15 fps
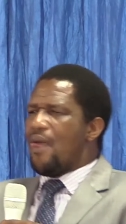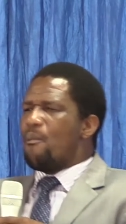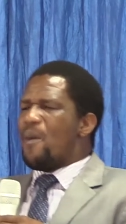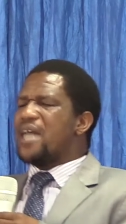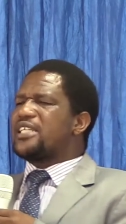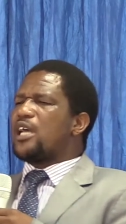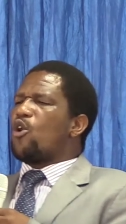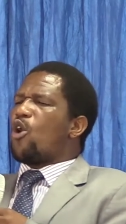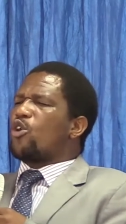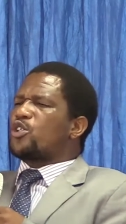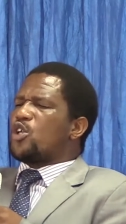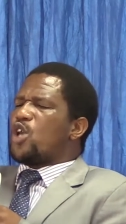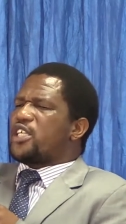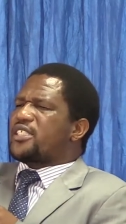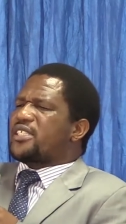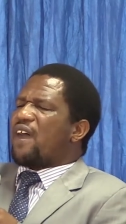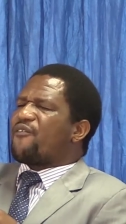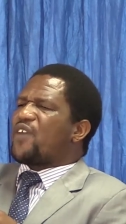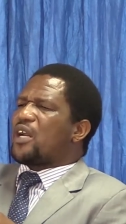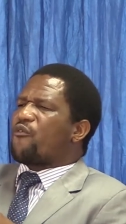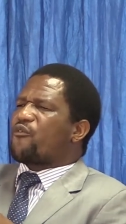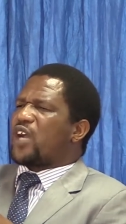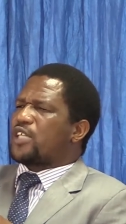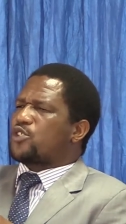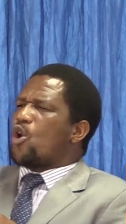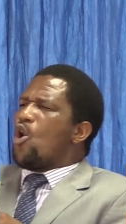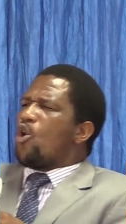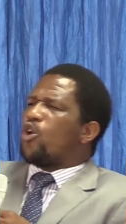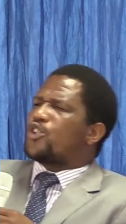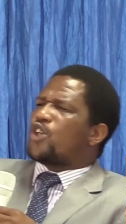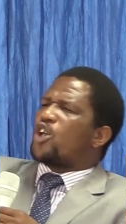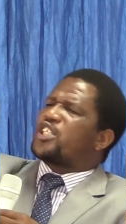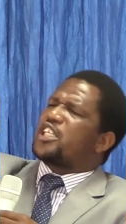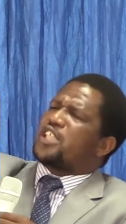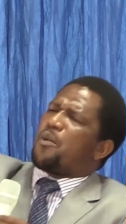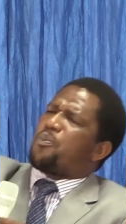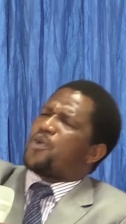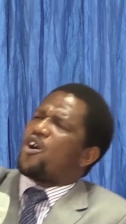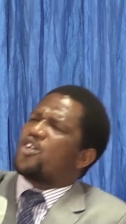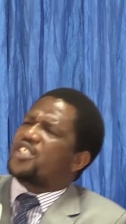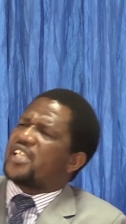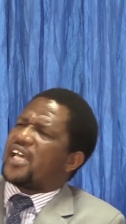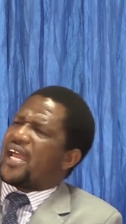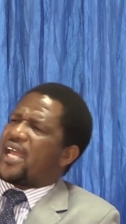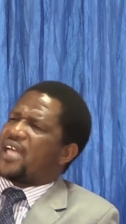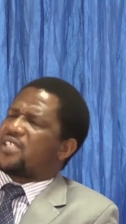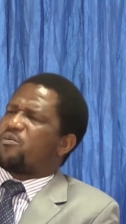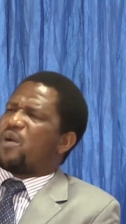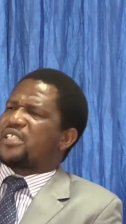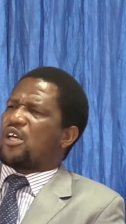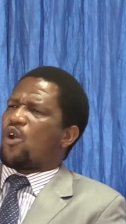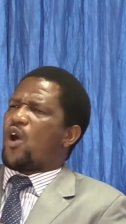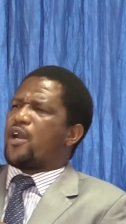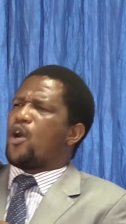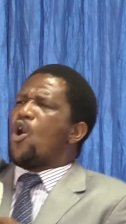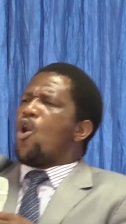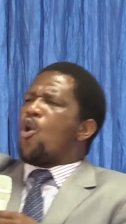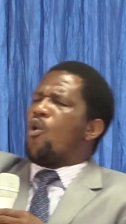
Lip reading: Manje lokuthi le suffering of Christ kusho ukuthi it's a process bazalwane,